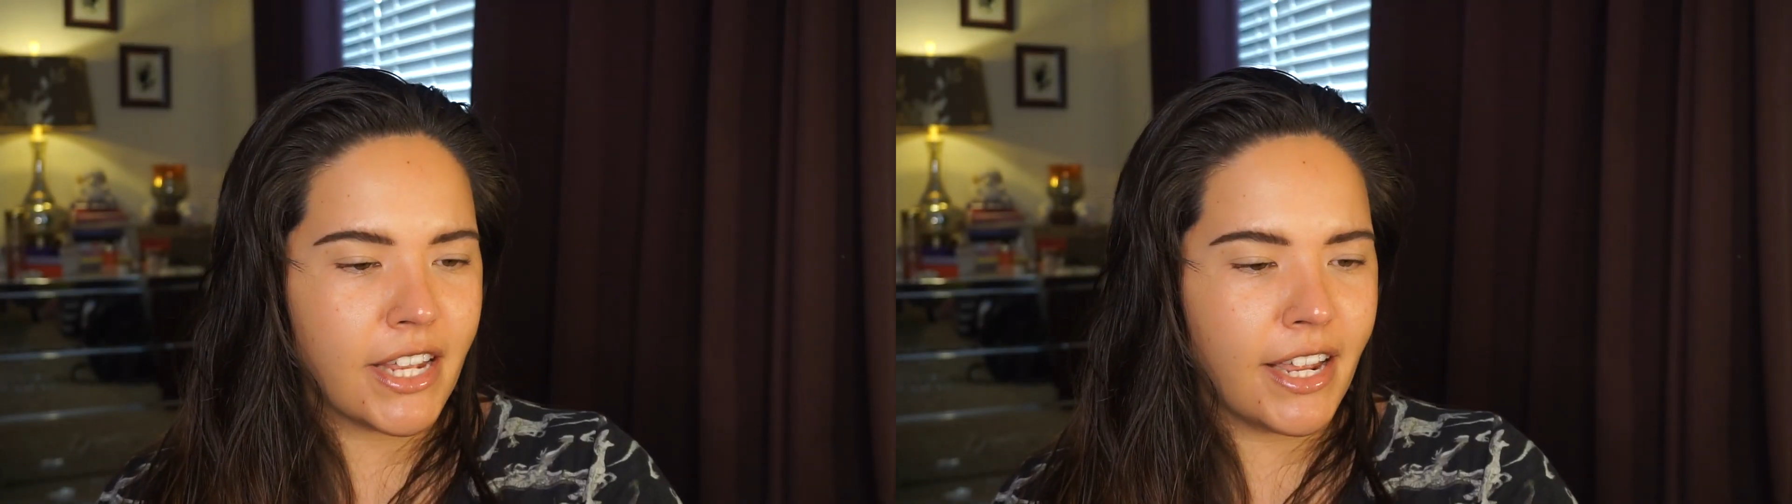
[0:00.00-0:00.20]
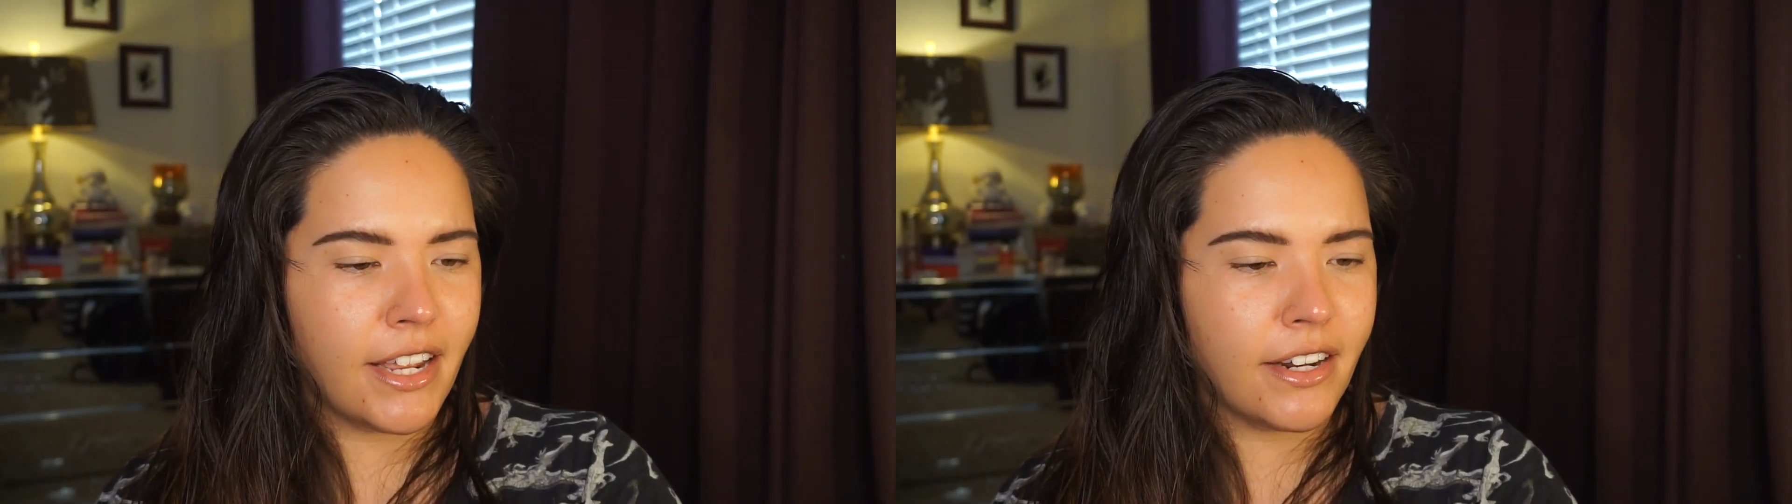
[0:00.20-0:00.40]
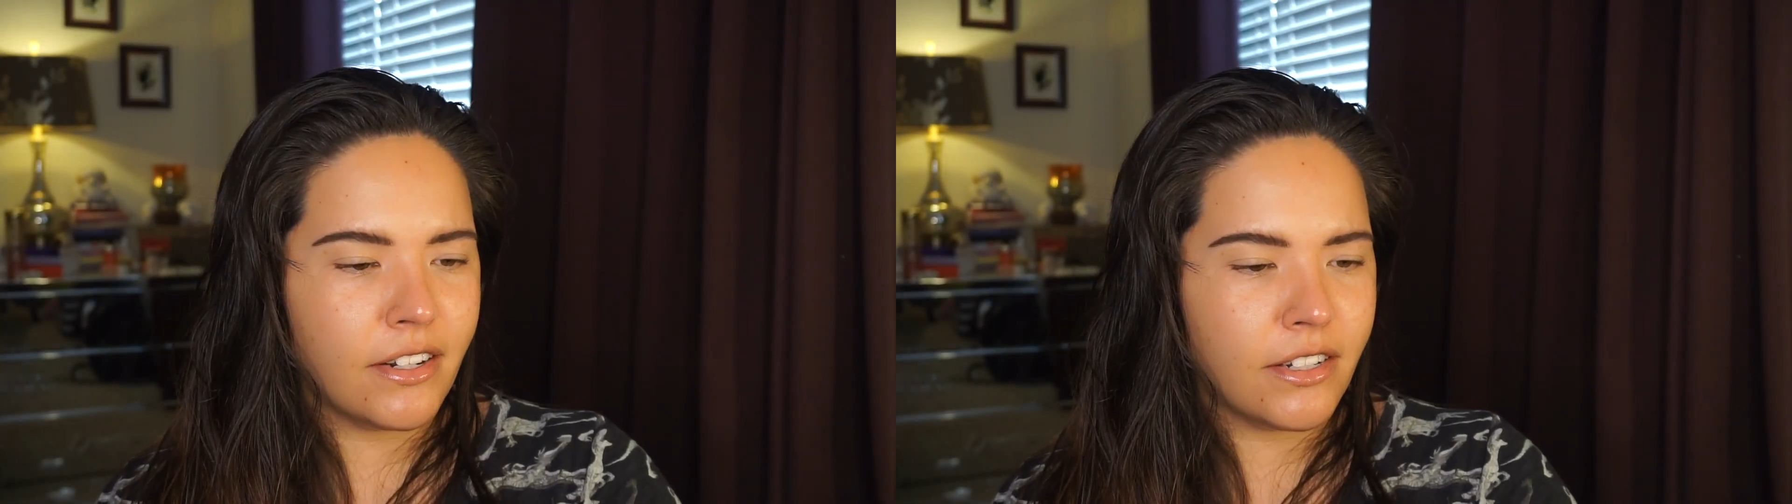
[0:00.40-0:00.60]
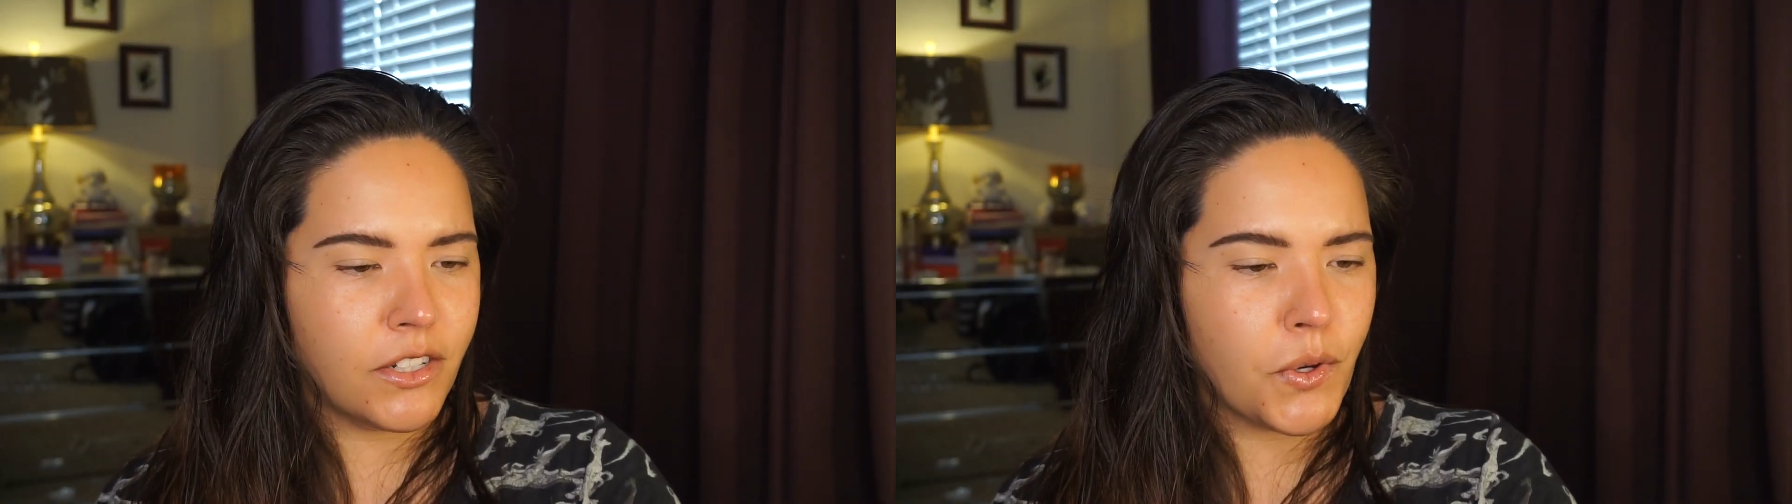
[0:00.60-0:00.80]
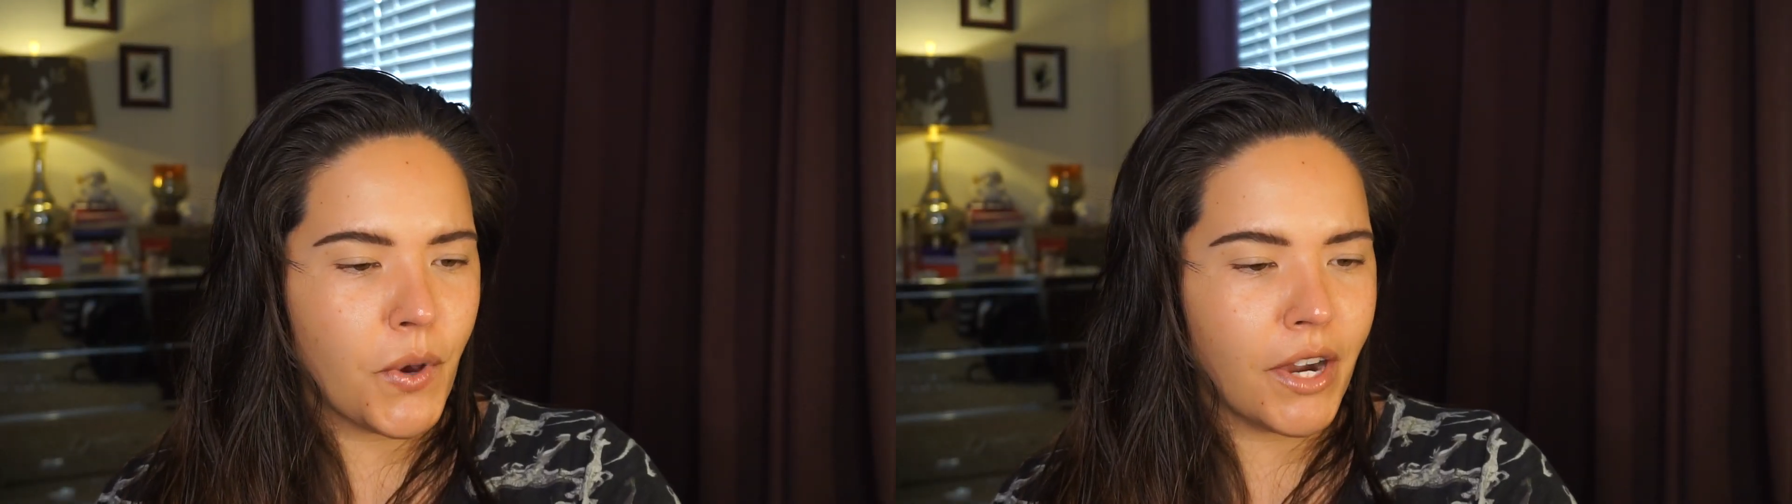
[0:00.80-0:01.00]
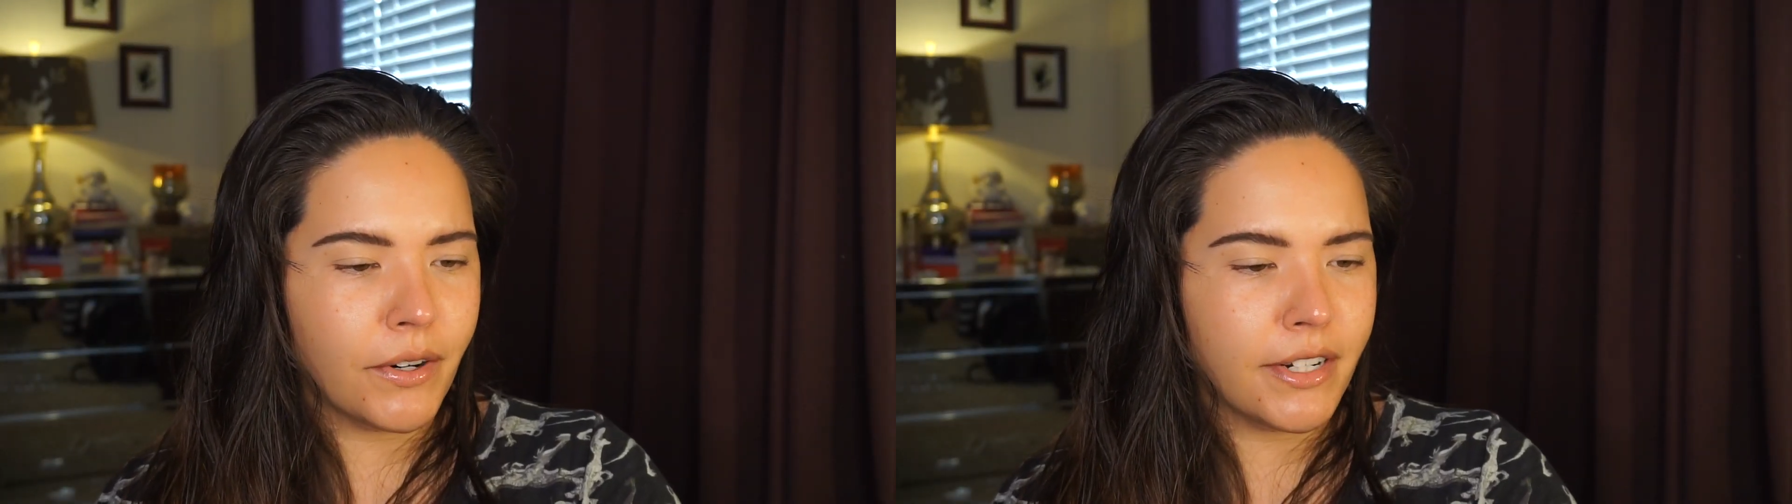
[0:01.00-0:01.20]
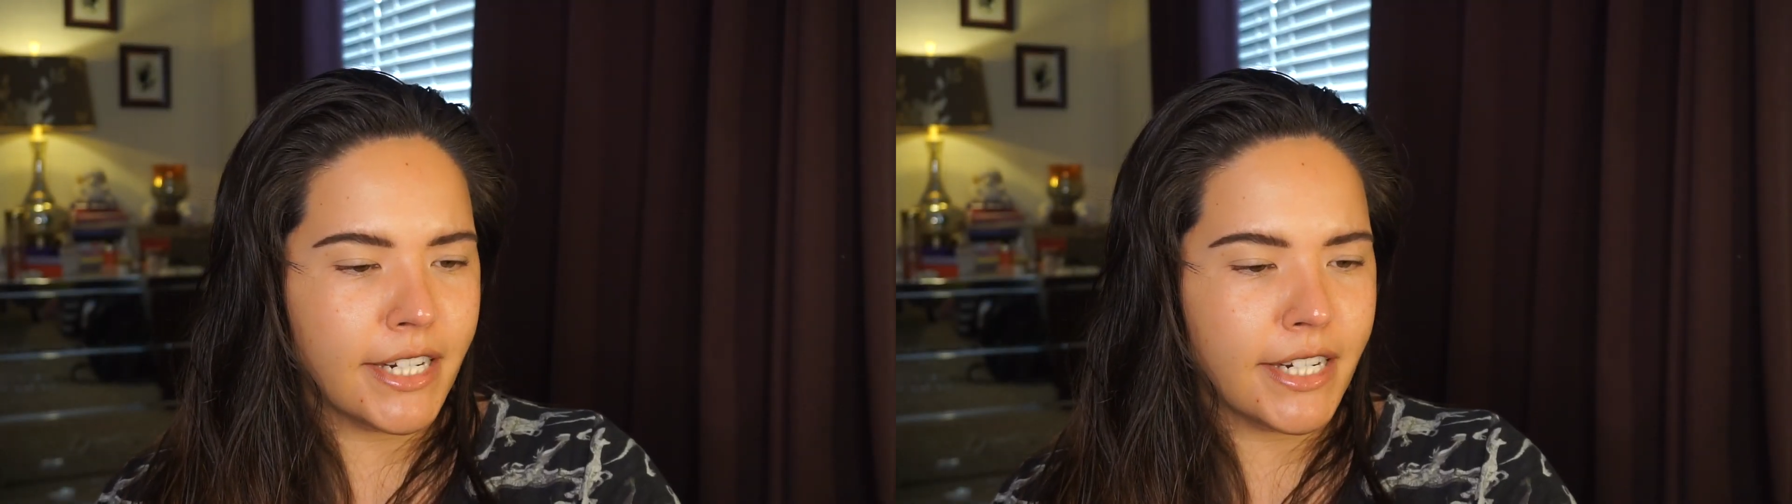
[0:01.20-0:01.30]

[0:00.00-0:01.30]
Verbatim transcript: Tan 2 Hour